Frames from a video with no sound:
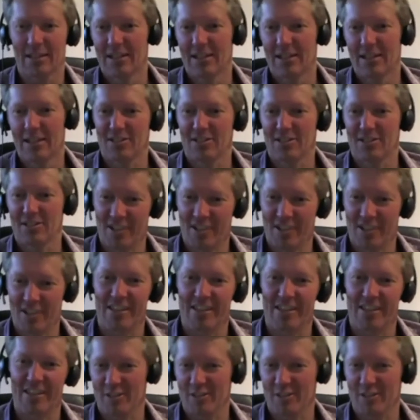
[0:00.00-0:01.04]
and share
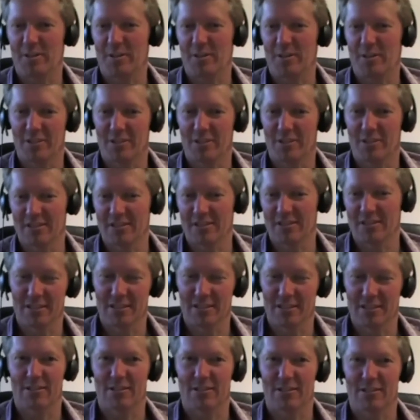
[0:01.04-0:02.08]
their
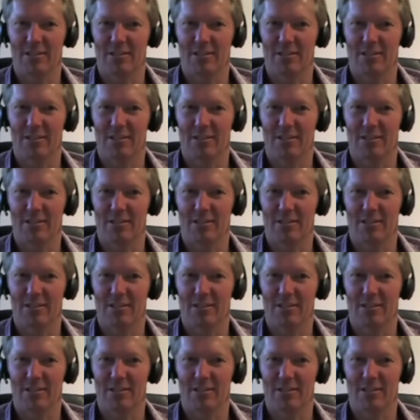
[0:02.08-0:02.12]
experiences,